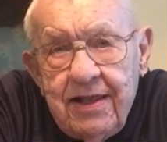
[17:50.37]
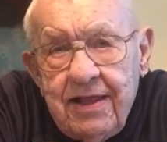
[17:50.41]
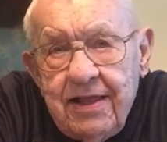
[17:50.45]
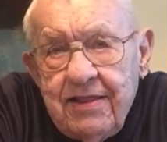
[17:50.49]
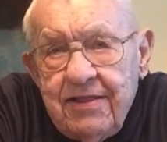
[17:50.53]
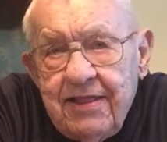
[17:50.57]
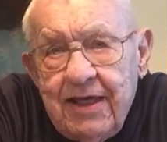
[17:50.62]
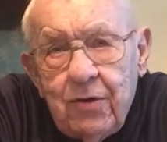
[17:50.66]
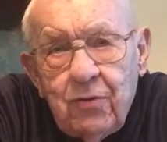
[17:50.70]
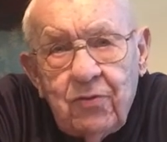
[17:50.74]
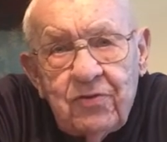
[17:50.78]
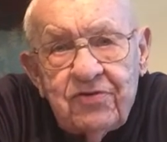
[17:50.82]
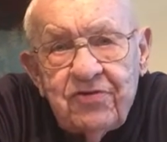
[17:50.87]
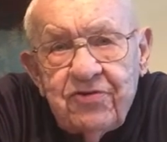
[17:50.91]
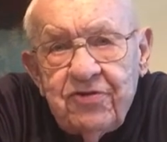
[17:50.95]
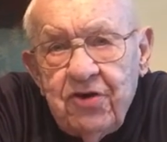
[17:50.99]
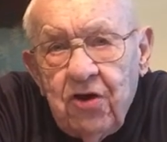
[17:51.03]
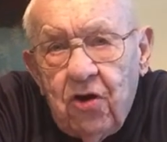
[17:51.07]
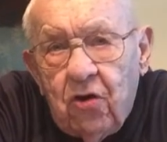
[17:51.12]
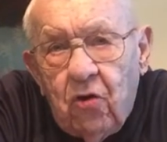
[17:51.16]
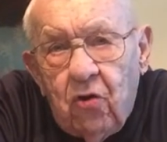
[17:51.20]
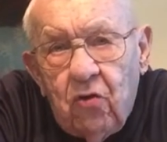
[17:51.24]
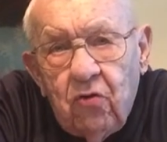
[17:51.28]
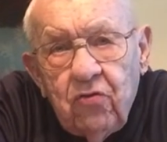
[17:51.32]
That was the
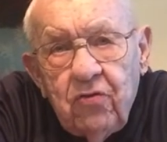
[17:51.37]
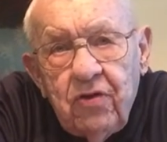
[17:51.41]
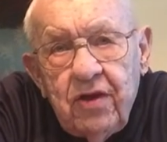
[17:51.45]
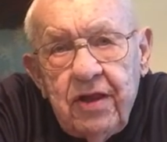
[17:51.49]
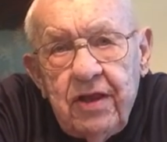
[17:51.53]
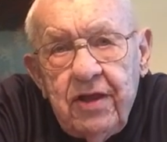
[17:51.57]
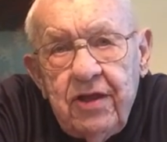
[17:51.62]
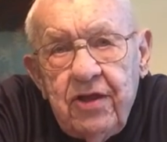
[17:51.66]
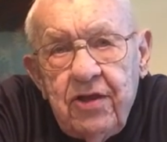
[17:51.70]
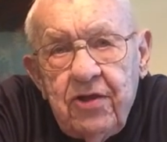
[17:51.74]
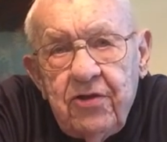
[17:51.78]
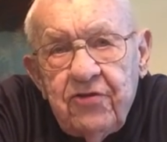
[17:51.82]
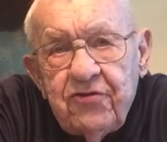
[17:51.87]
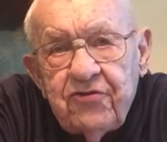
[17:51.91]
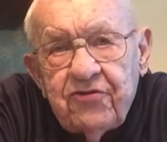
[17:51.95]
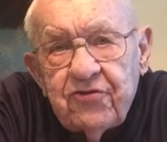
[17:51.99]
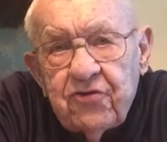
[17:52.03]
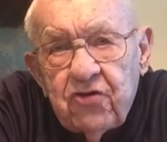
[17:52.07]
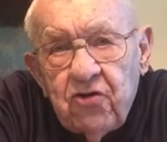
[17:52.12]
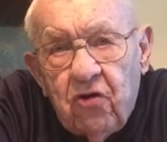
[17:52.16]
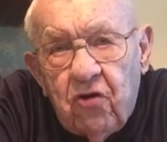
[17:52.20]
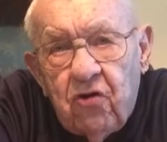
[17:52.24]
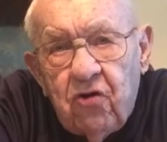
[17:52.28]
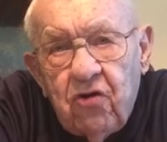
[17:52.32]
only
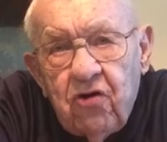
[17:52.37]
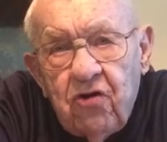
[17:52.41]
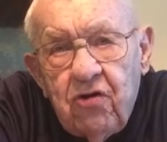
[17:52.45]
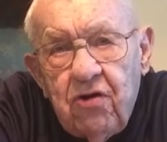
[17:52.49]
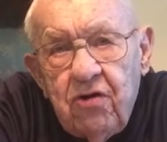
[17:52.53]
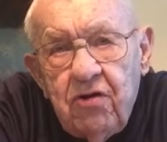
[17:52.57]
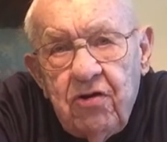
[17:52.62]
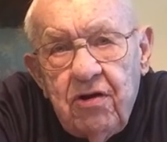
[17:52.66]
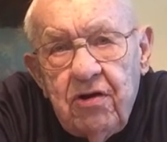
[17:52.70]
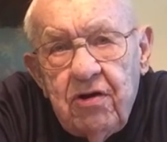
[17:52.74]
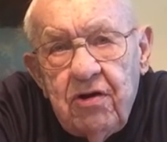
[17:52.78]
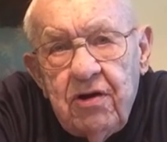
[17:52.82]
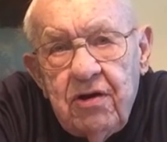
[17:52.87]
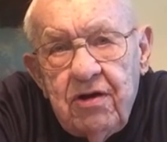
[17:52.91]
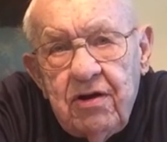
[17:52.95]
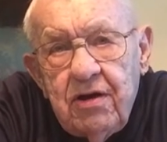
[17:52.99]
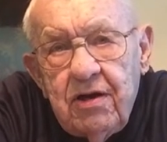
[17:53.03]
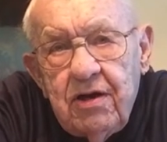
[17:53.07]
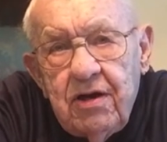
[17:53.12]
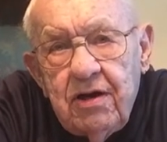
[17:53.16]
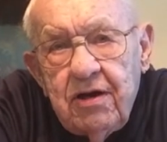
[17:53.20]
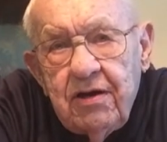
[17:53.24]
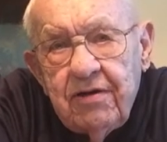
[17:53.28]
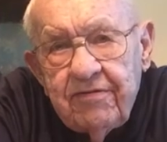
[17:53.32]
score
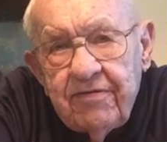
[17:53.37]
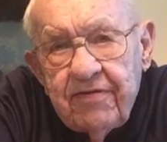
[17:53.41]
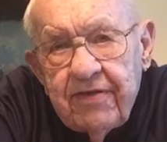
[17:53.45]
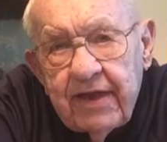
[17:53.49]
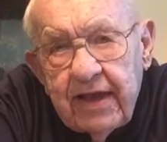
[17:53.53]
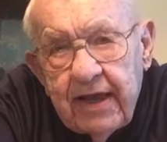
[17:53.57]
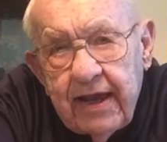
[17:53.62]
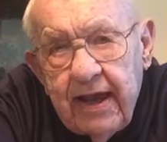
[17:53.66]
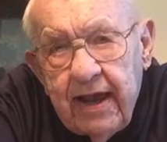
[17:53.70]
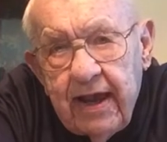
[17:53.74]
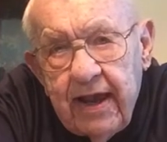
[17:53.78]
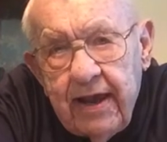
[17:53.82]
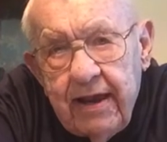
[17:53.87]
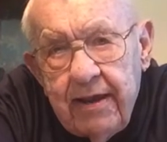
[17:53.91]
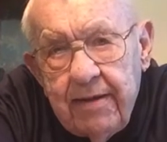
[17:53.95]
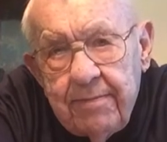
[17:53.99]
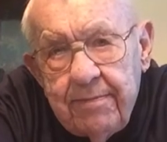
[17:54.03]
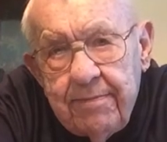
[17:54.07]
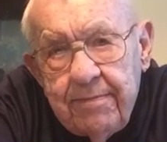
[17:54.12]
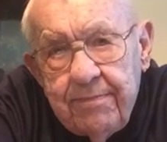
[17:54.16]
of the game.